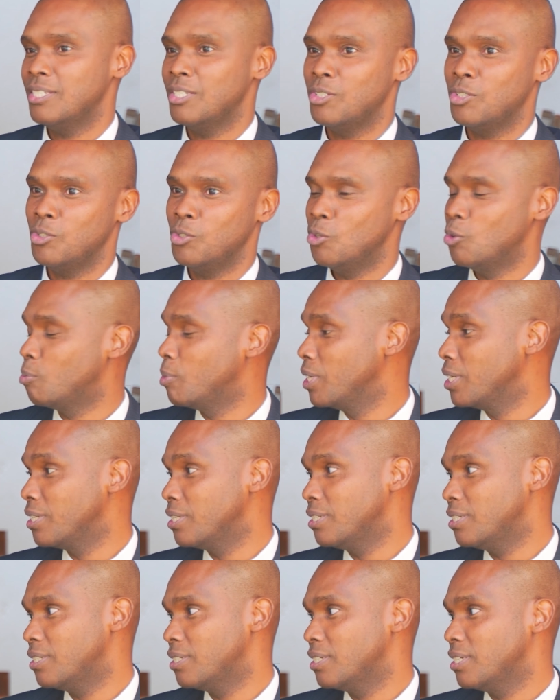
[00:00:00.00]
is
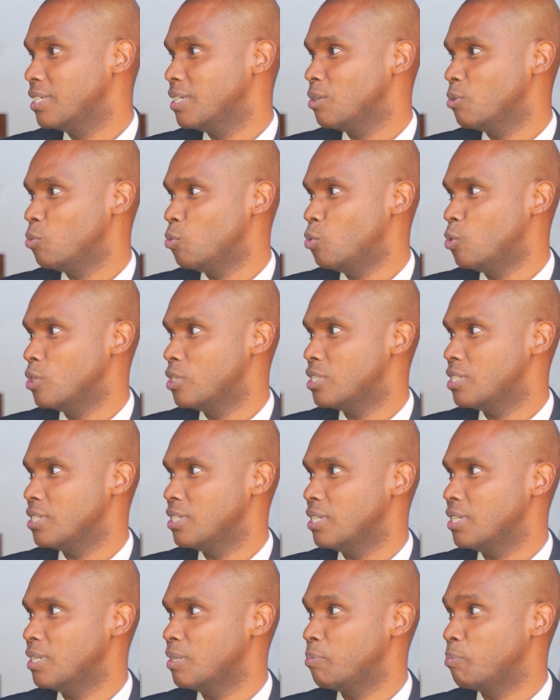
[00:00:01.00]
normally what
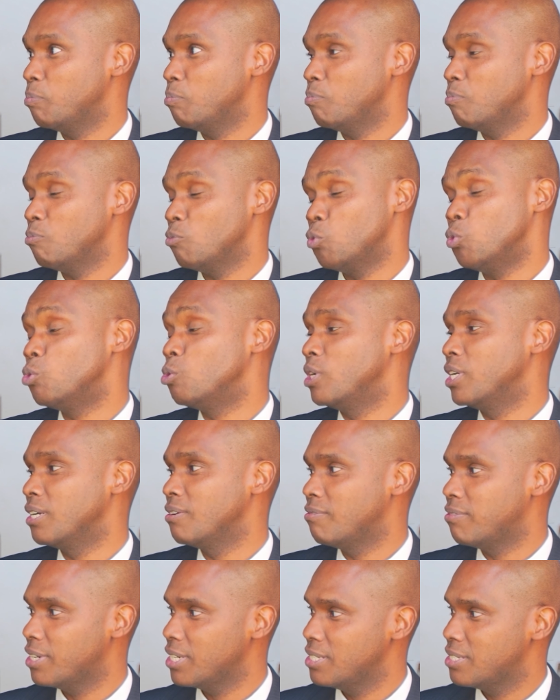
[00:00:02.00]
we will
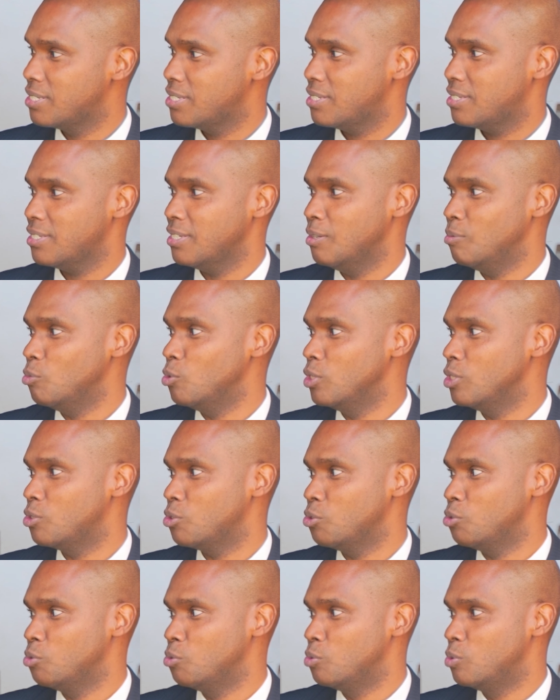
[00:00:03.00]
advise someone
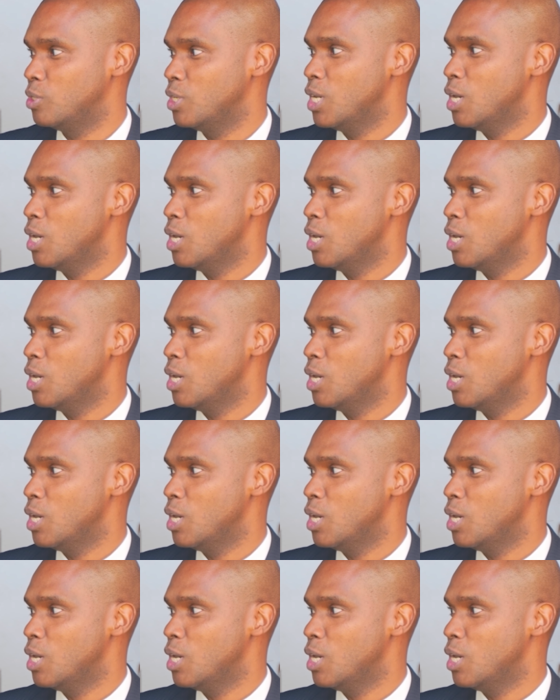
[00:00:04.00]
to do.